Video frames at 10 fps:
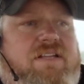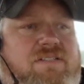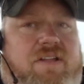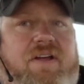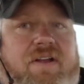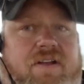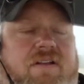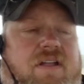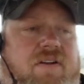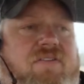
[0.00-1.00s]
done.
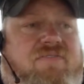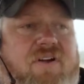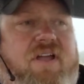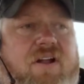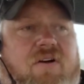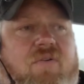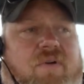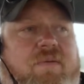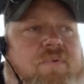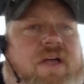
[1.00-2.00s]
I don't know if I'll get all the
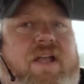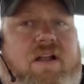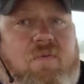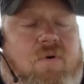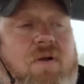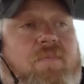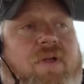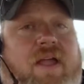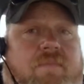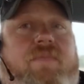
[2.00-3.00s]
wheat planted I want to
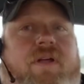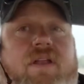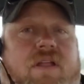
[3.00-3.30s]
plant, but